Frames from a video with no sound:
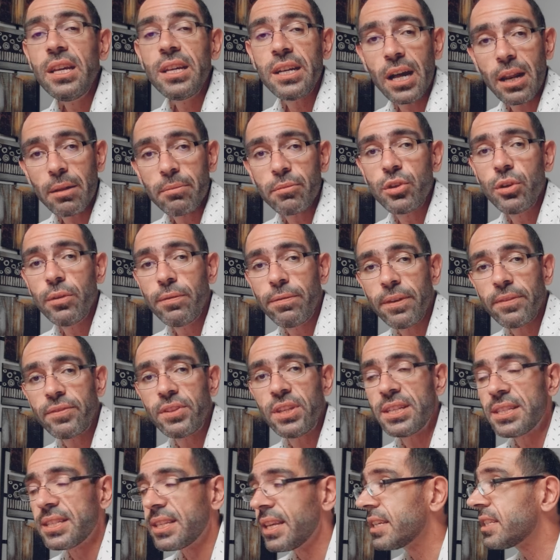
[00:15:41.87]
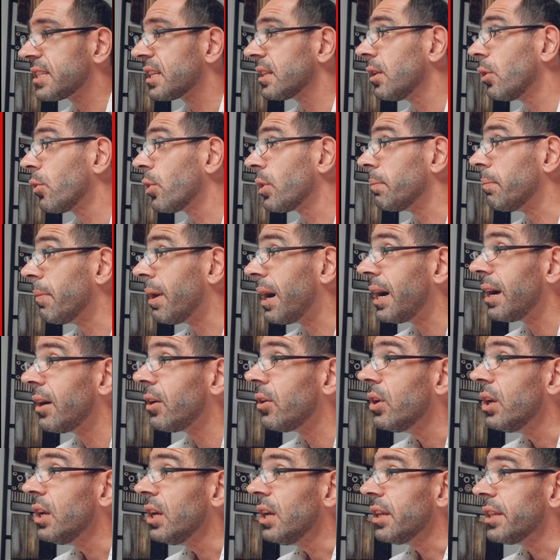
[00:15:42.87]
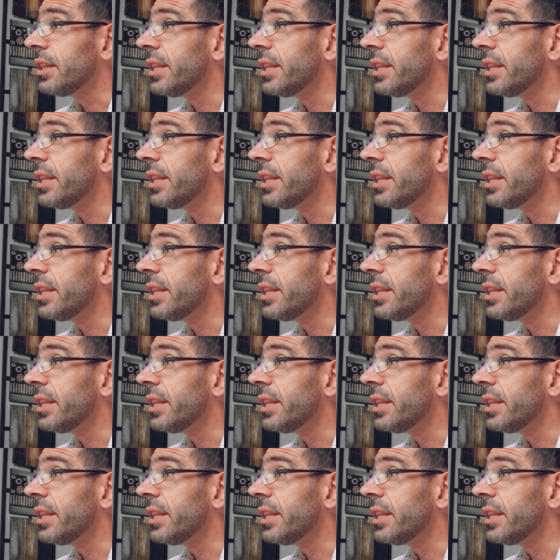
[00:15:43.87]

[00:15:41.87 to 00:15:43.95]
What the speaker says: Got him $256 a loaded mile.